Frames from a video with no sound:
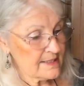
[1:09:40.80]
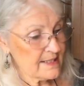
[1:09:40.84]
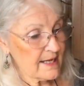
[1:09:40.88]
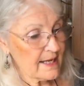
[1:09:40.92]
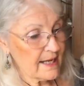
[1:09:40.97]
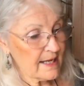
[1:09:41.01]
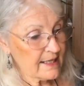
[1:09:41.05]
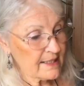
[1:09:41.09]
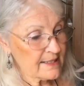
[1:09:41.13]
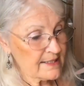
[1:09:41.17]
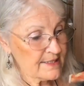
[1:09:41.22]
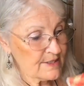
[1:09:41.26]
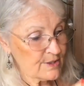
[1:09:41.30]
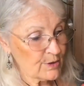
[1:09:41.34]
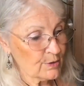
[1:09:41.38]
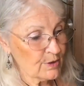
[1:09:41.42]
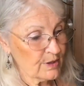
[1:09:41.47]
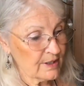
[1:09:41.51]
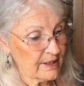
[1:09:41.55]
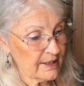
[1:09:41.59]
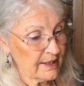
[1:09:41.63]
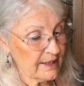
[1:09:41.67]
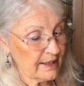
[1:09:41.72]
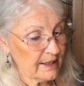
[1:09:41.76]
a text
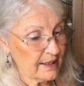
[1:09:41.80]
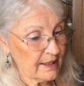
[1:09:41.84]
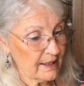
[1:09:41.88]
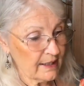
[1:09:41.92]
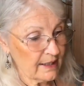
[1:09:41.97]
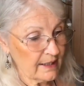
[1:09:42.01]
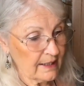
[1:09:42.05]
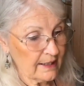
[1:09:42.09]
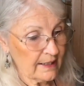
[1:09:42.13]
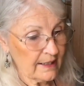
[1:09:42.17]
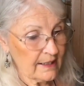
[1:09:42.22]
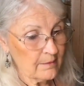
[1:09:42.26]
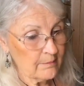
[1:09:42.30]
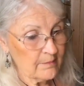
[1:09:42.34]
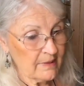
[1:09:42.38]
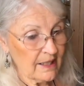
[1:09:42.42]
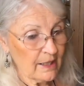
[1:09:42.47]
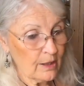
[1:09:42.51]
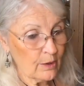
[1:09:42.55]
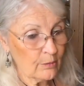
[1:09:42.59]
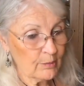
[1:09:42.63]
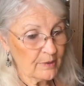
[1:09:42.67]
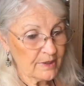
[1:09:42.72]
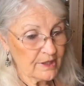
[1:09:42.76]
or an
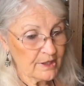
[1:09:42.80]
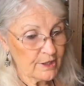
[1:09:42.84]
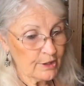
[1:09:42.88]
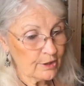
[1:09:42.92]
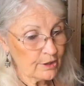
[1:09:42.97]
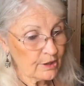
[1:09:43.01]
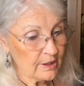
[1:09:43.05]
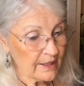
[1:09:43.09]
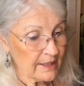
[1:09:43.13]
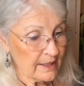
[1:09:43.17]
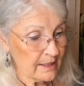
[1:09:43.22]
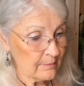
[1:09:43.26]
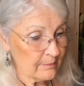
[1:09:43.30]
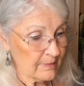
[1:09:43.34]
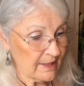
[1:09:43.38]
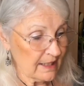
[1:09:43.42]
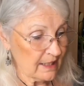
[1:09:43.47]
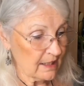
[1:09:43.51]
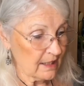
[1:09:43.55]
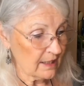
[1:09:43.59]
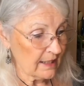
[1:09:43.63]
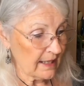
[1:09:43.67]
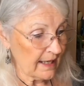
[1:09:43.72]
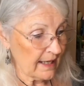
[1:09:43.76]
email with your
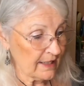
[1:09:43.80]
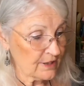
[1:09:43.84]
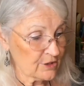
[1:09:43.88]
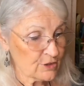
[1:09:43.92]
email